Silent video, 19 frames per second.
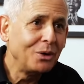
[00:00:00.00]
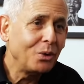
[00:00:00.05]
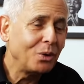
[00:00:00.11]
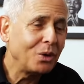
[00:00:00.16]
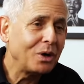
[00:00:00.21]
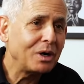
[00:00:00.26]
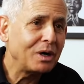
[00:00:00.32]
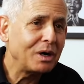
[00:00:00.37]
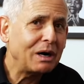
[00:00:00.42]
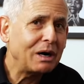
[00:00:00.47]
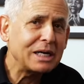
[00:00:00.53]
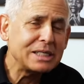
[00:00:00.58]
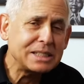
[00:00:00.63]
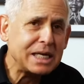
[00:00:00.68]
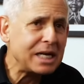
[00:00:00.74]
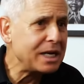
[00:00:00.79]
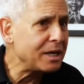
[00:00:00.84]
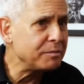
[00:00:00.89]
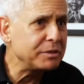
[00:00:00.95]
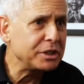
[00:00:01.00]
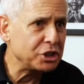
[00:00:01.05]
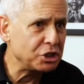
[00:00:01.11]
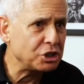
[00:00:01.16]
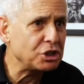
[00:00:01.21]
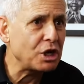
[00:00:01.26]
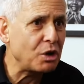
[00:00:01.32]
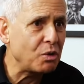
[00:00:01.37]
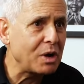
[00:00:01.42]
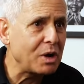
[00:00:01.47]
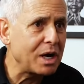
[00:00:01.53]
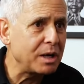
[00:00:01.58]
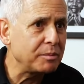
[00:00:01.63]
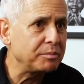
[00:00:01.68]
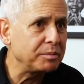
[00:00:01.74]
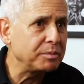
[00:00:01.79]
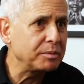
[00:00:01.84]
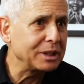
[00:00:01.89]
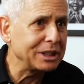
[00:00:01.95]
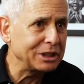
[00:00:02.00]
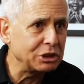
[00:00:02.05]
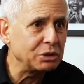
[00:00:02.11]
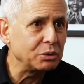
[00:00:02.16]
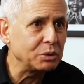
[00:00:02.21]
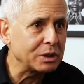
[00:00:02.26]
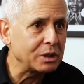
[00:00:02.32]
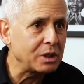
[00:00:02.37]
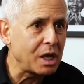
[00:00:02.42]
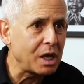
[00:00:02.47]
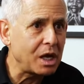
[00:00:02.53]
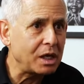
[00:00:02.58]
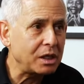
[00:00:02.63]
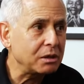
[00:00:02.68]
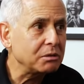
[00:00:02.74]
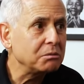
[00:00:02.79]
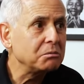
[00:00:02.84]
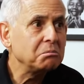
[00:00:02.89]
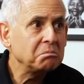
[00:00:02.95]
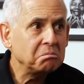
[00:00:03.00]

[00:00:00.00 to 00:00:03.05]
Or I said I'm going to show up at two o'clock.